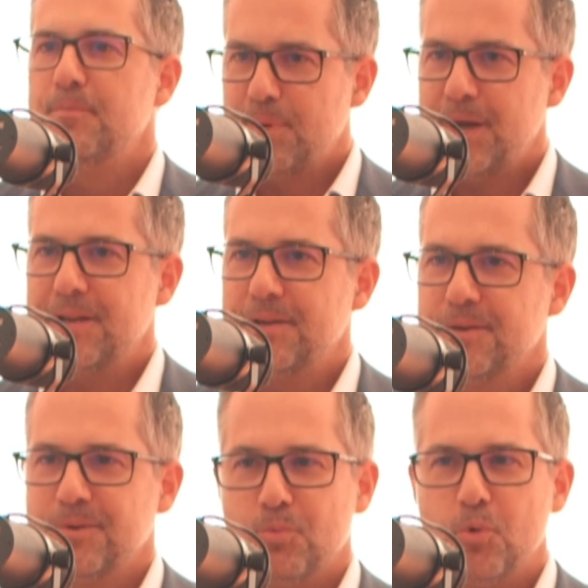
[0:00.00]
But
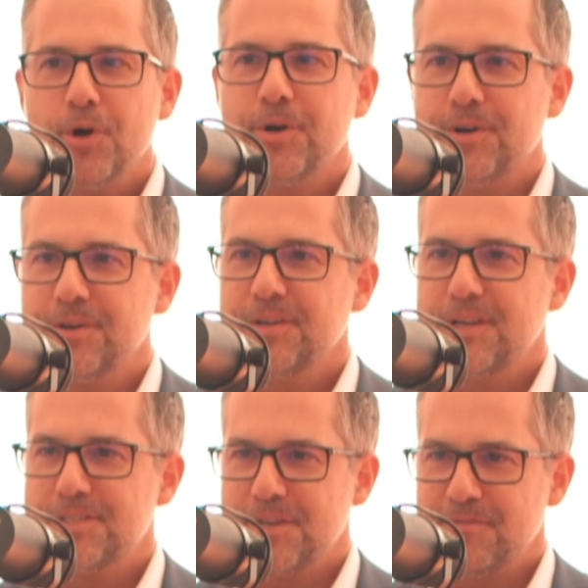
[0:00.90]
water,
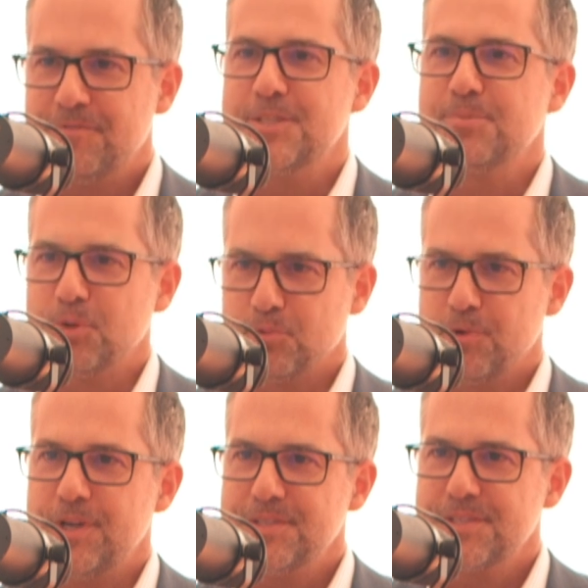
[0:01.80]
it's an invisible
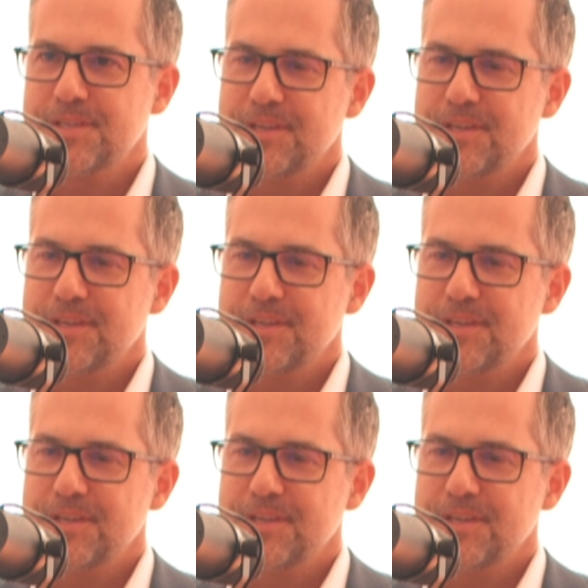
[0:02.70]
risk,